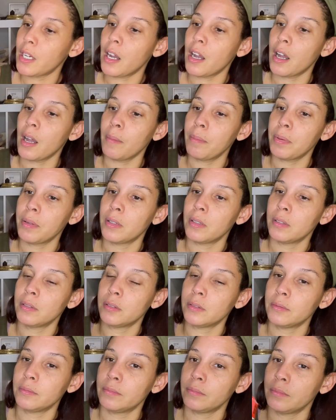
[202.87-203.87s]
up,
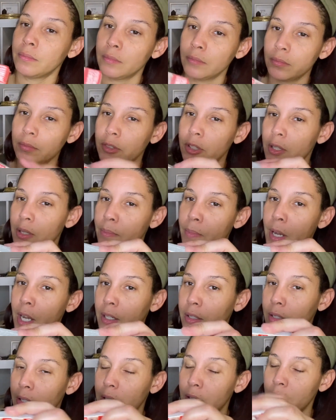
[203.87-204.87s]
this
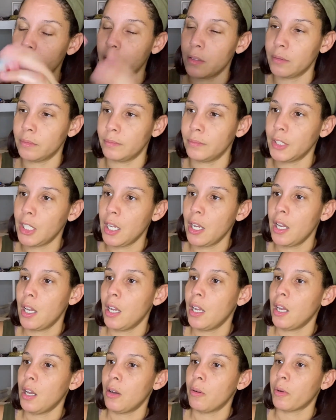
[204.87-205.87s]
box,
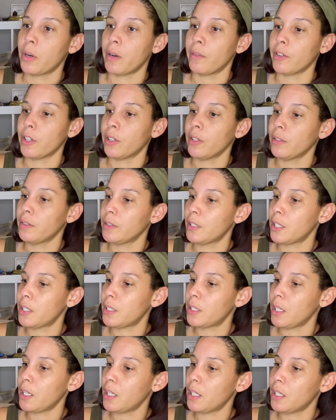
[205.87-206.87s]
whatever. This
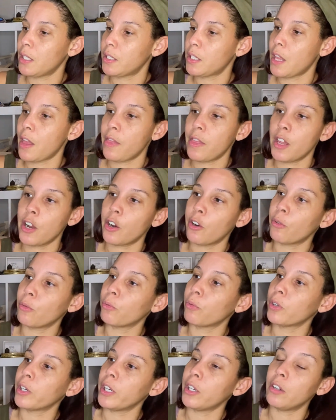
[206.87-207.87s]
is their
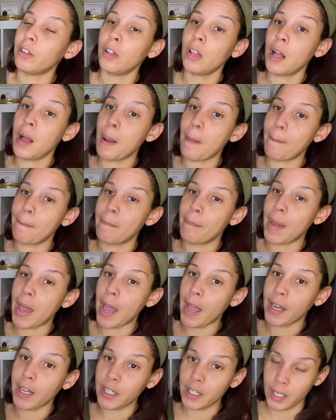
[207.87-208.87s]
Real
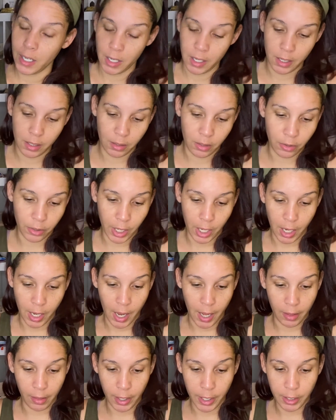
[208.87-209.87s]
Magnet. Okay,
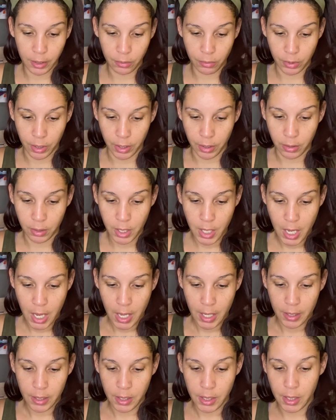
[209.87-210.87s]
I like the Real.
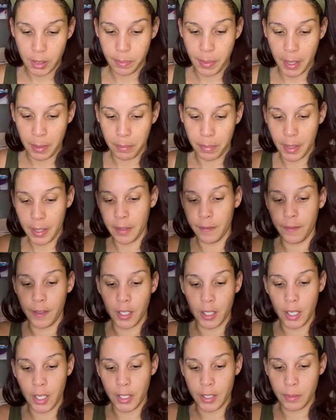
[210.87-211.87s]
This is by Benefit
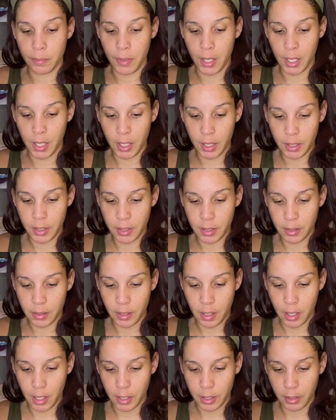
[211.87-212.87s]
Cosmetics.
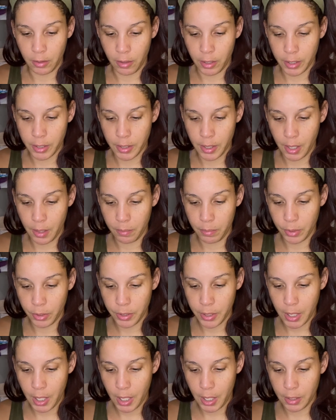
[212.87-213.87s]
Deluxe sample
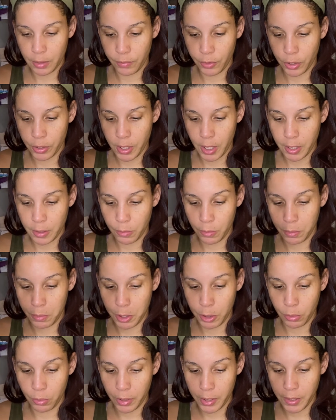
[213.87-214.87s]
size, full size would be
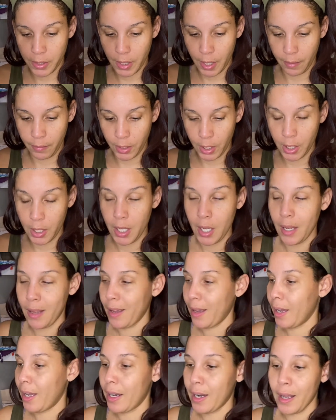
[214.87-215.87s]
27.
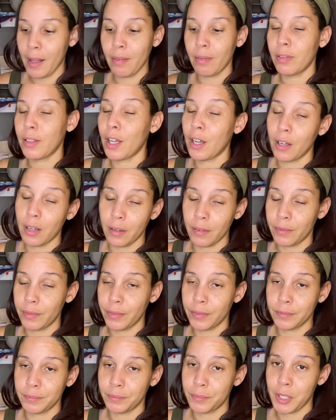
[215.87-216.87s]
And I
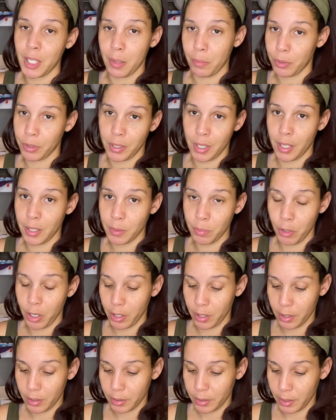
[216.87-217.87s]
love sample size
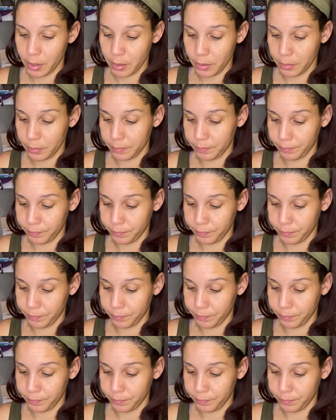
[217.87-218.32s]
products, so.